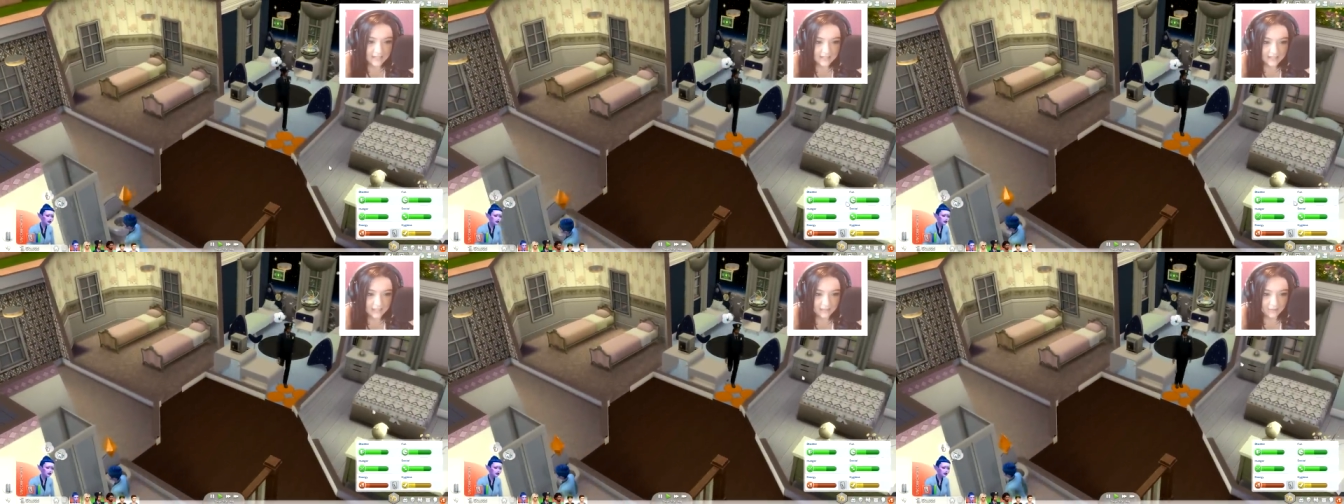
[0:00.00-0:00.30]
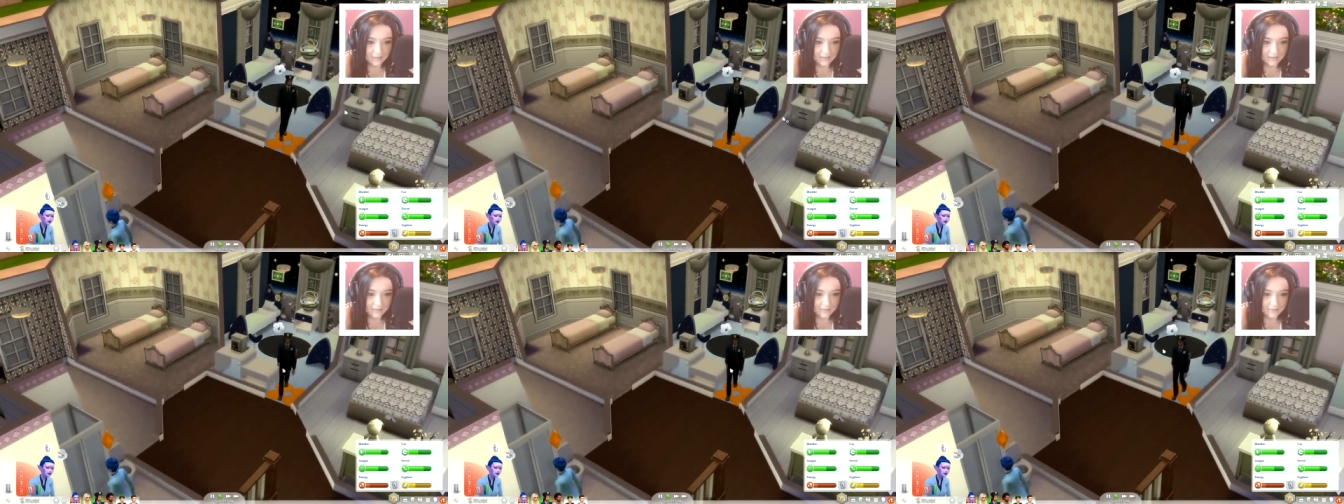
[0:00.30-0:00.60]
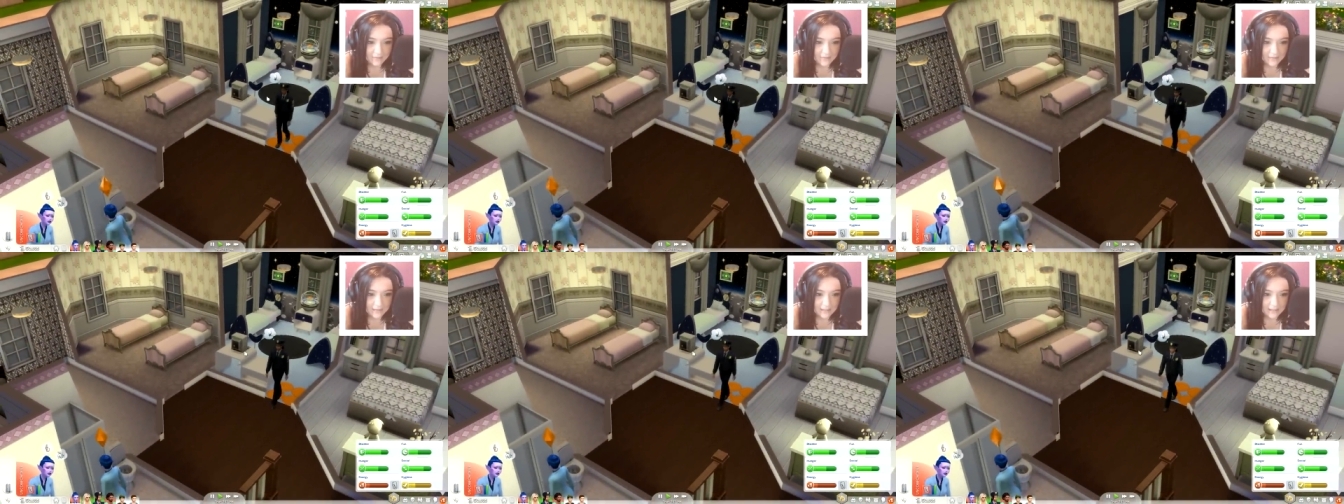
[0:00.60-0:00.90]
I did get
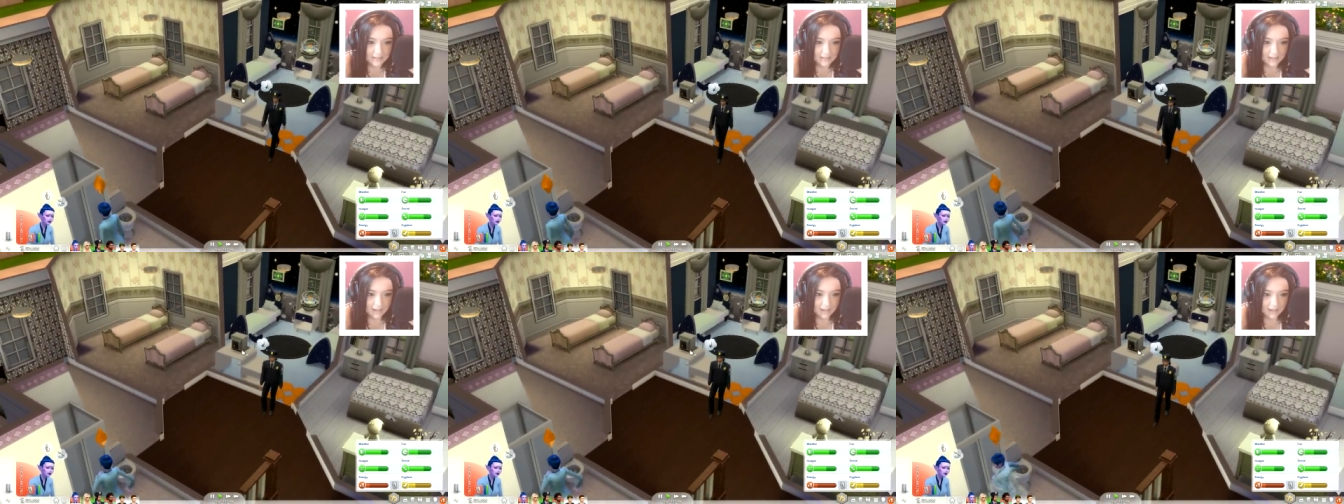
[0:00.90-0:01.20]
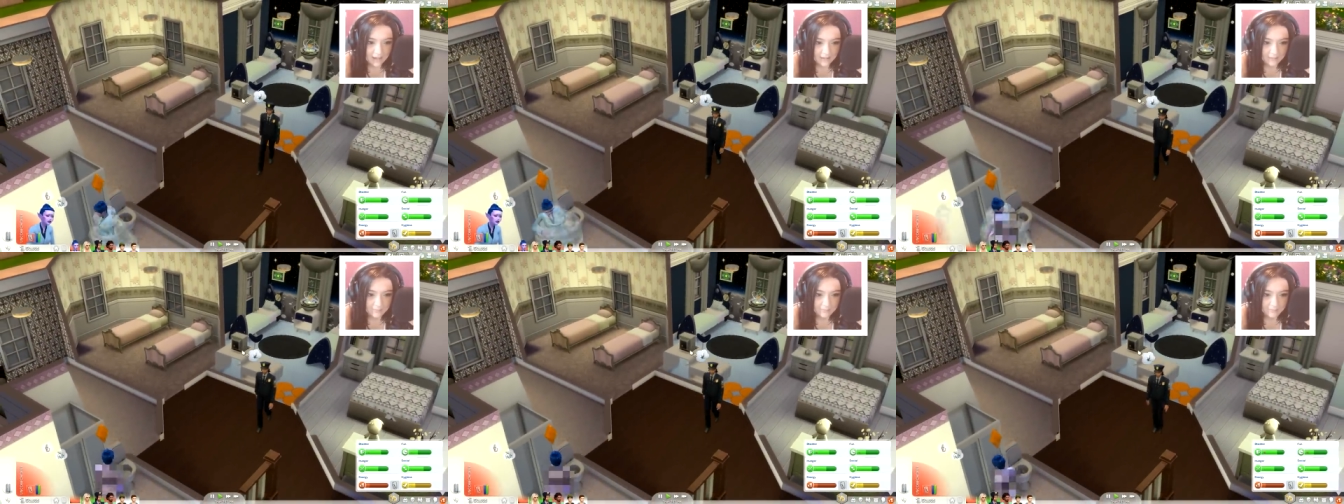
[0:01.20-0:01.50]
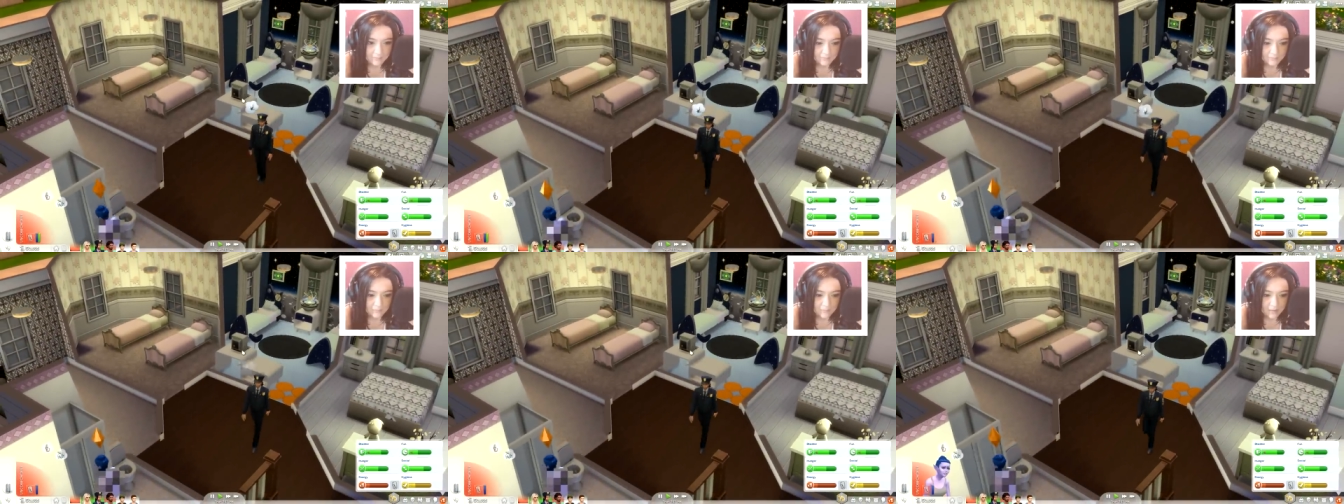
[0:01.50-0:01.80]
rid of the
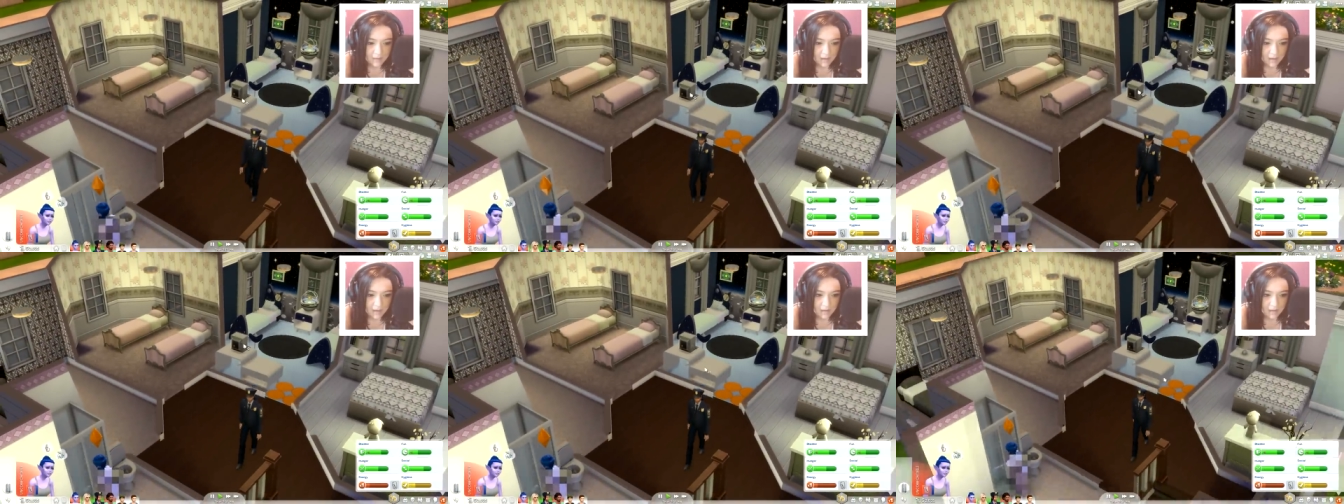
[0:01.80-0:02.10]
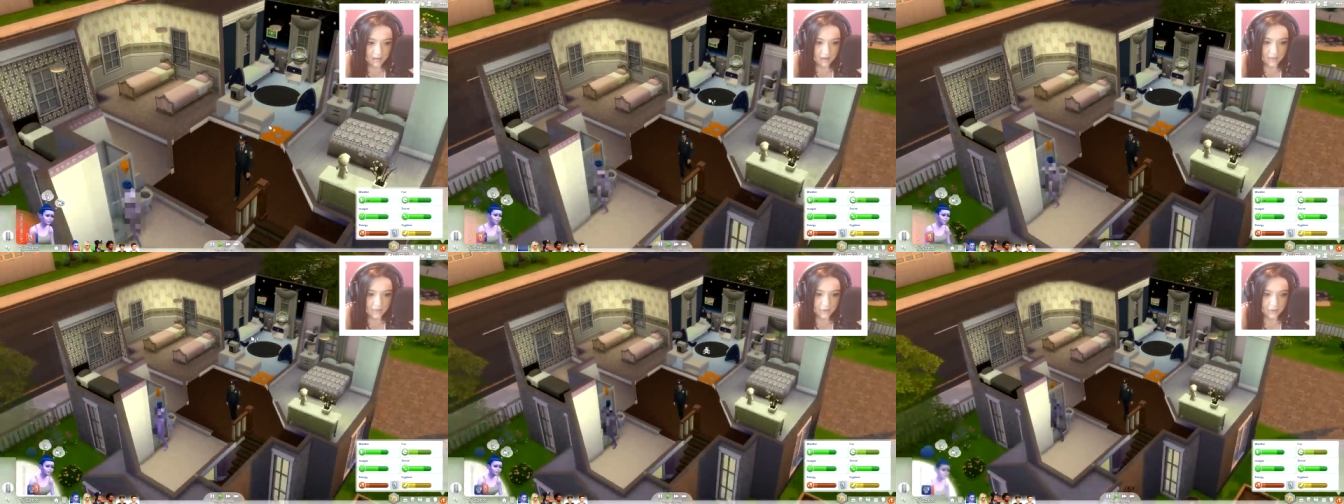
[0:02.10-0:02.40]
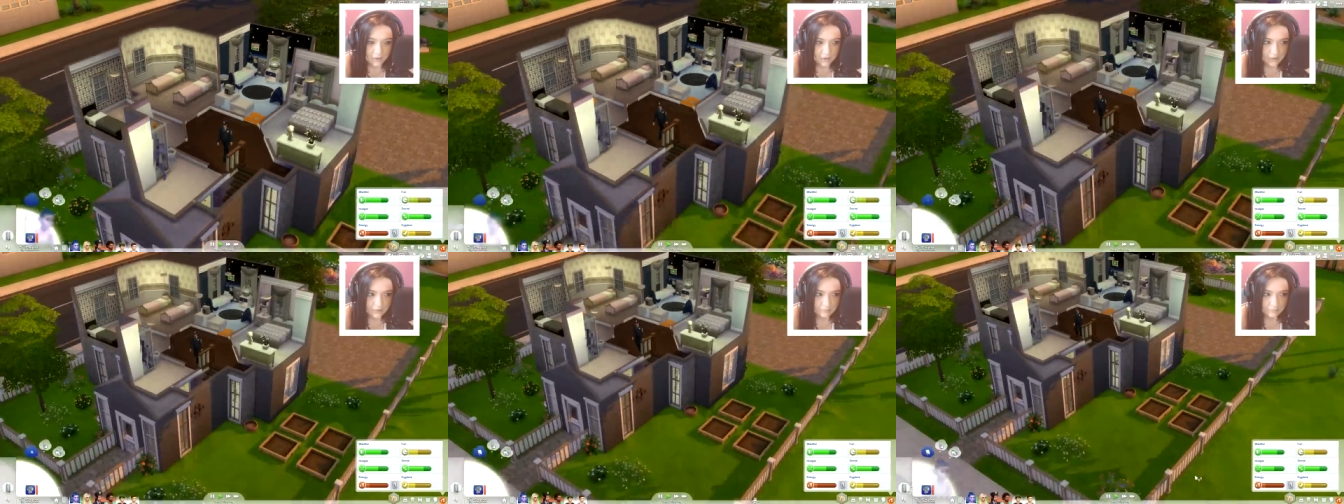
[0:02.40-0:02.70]
um,
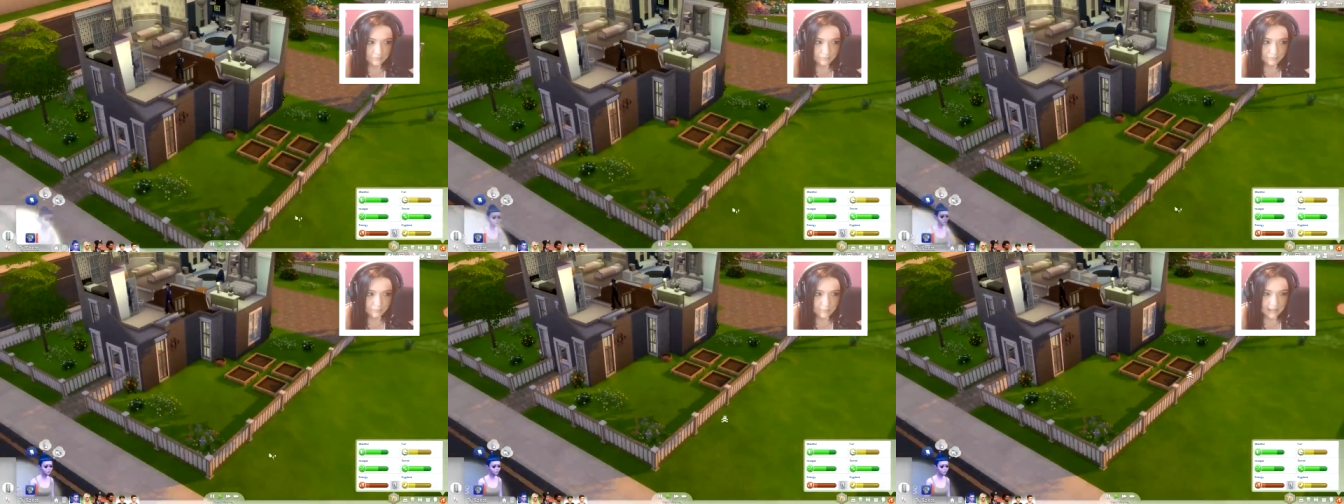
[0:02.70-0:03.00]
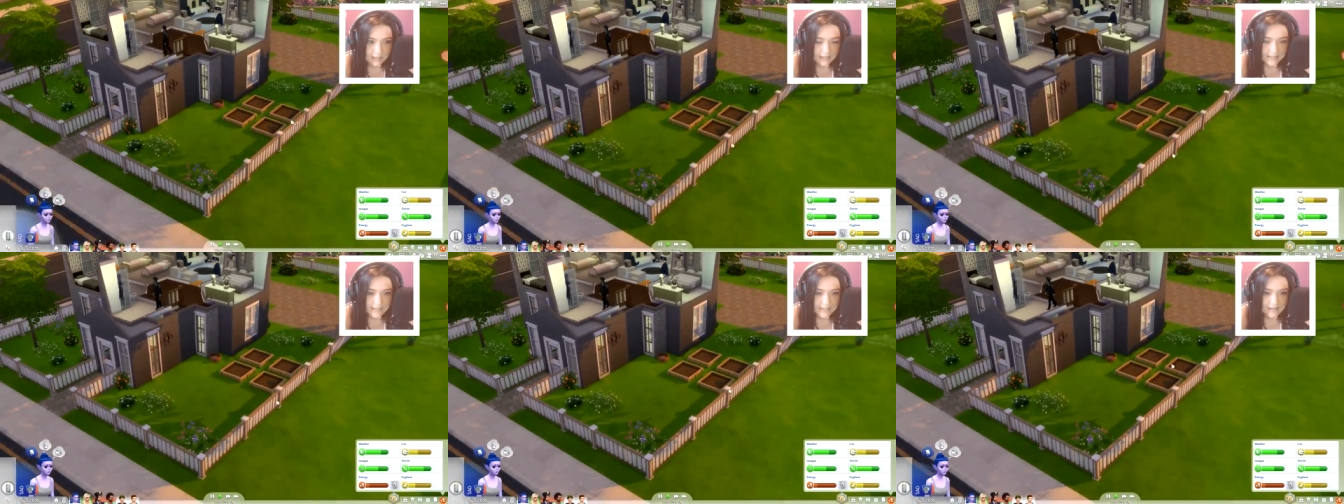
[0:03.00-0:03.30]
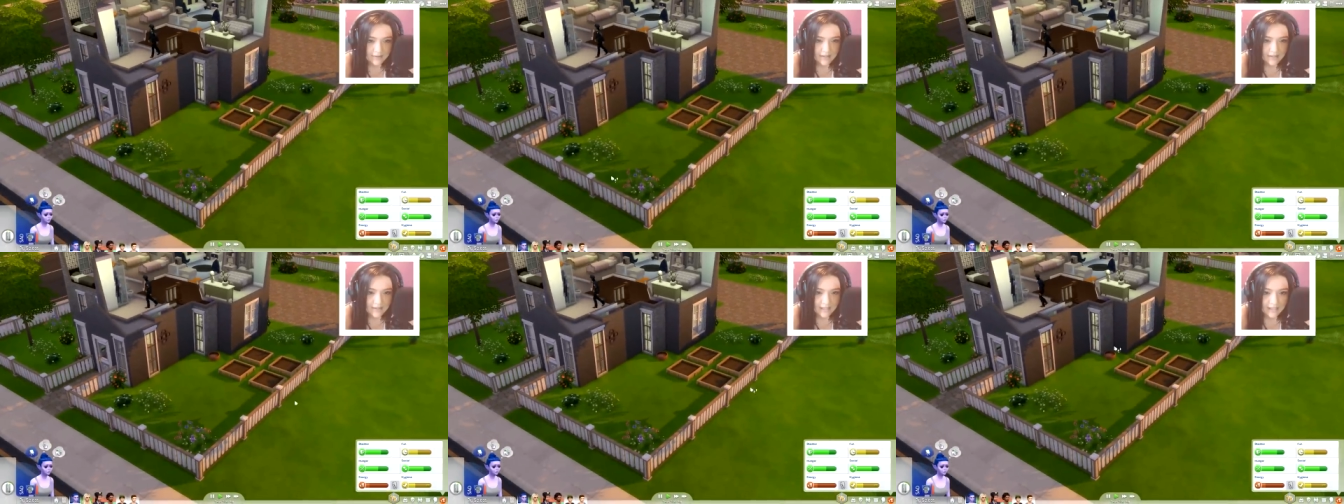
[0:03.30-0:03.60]
other
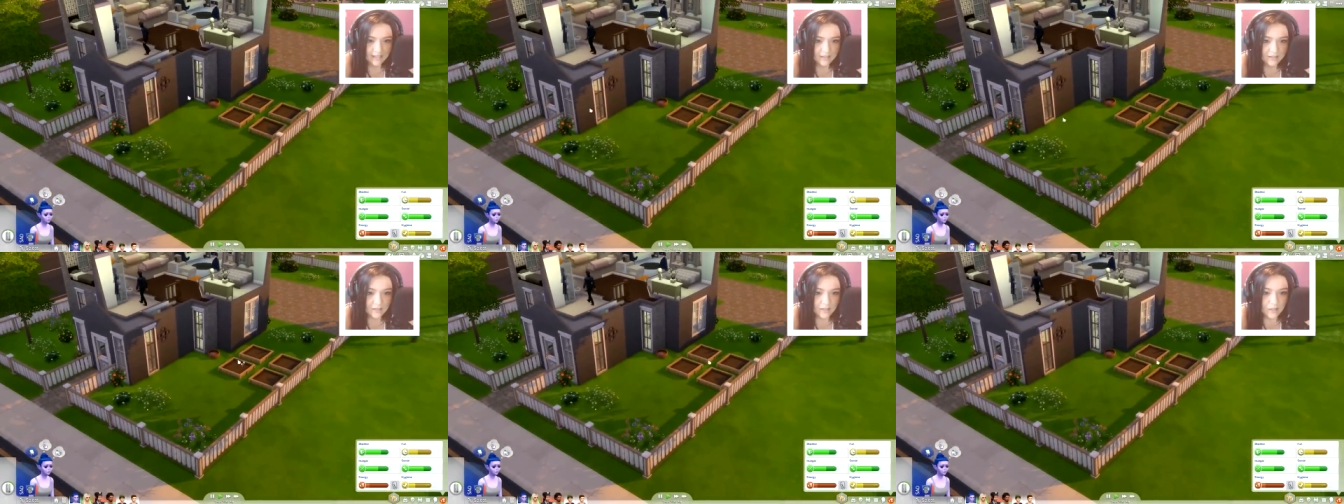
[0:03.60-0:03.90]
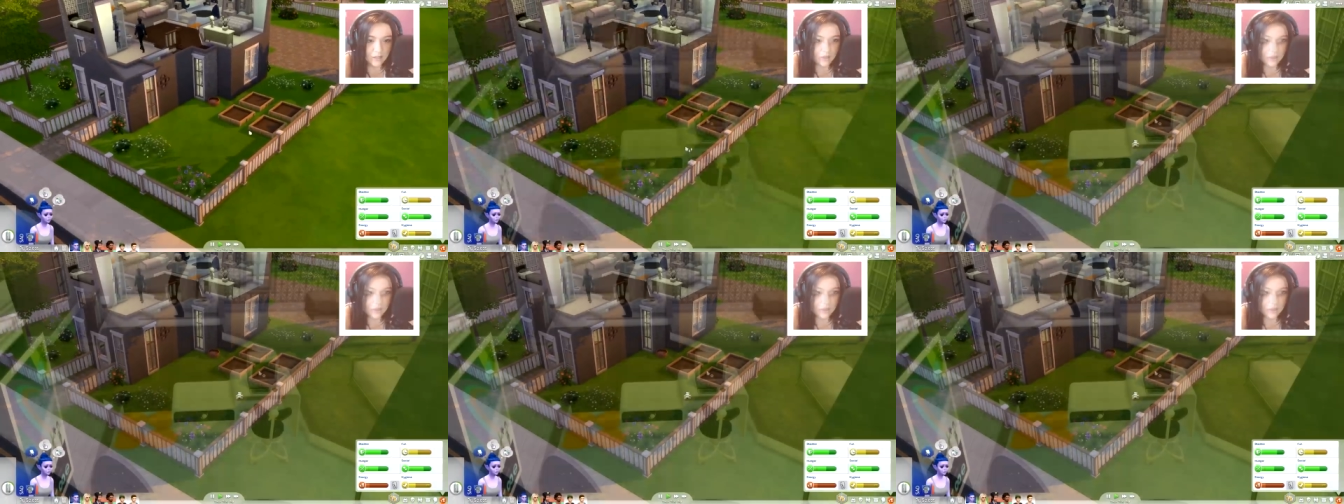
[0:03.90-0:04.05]
plants and everything.